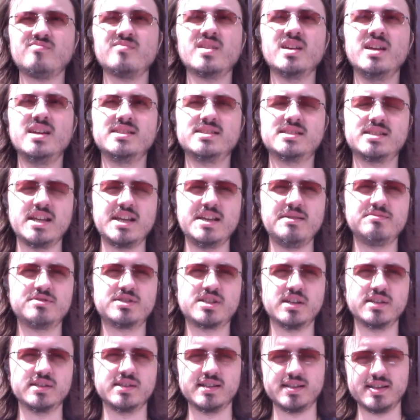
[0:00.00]
it seems
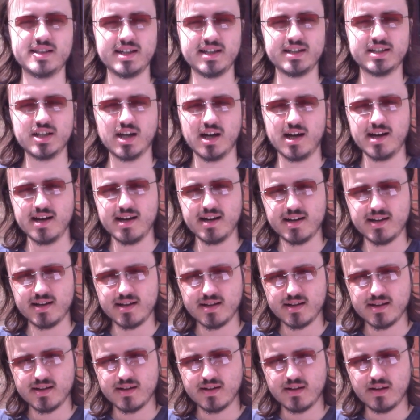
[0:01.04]
that the entire
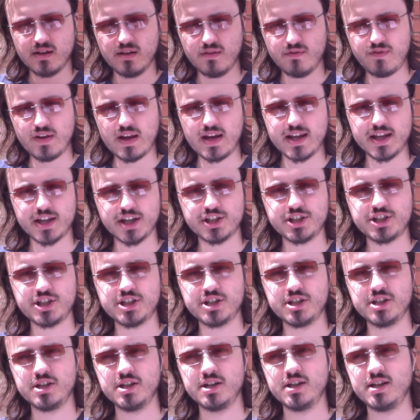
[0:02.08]

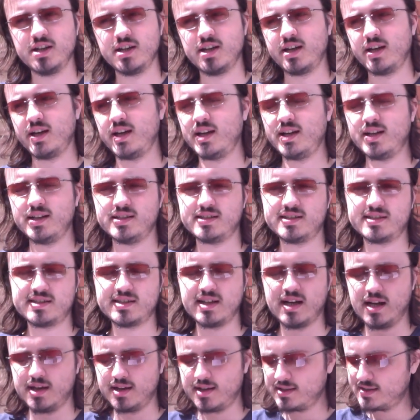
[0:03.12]
village is
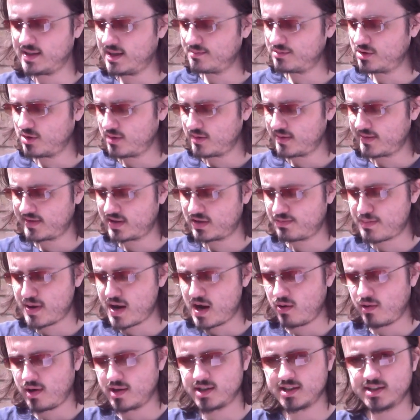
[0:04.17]
under some sort of
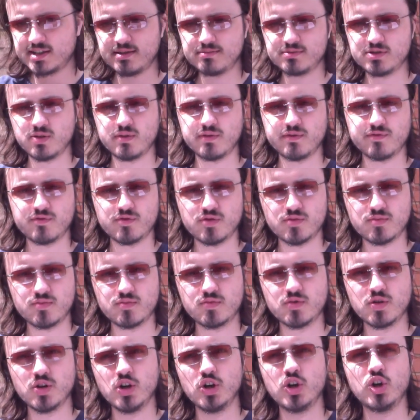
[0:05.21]
spell, under some sort of
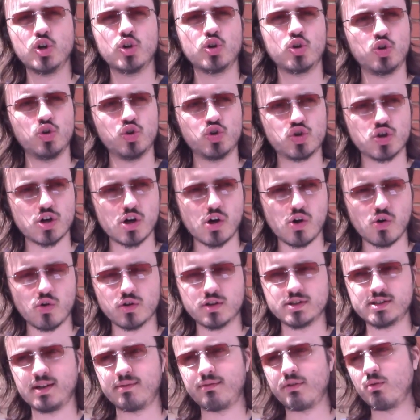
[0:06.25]
control,
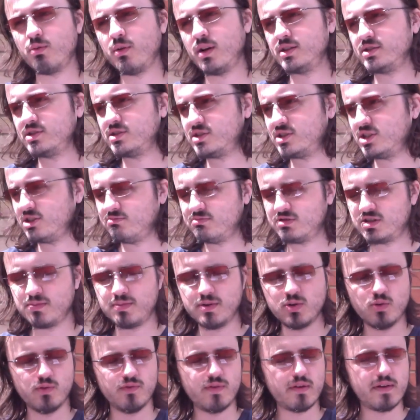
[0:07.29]
because everyone seems to
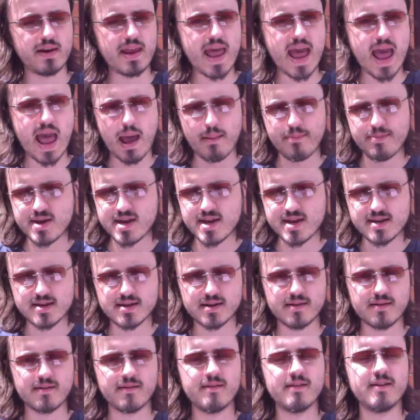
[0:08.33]
be all very happy
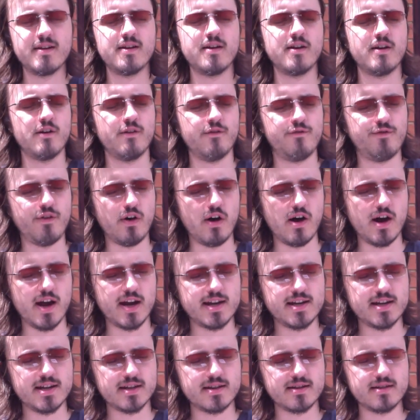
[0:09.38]
and
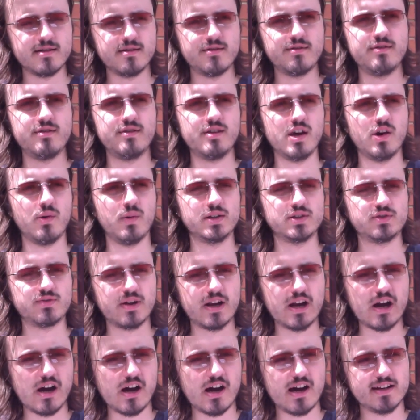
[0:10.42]
fine, and no one's
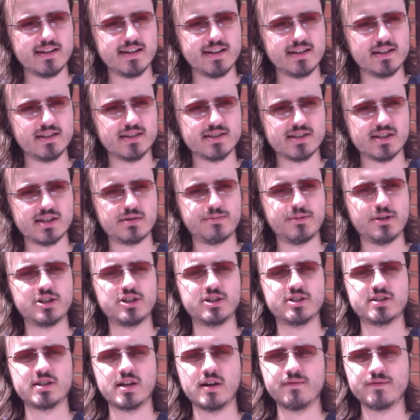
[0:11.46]
regarding the
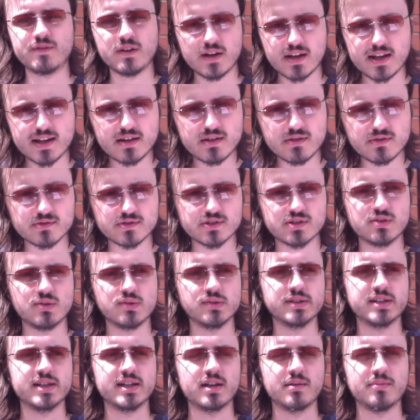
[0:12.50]
suspicious stuff that Lyndall's
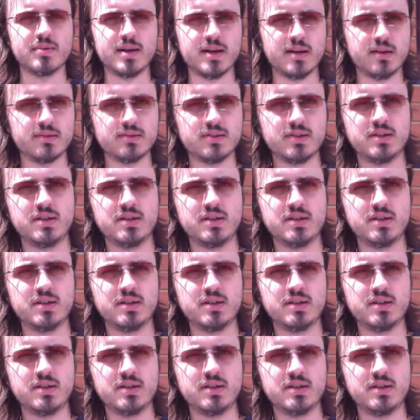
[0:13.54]
talking about.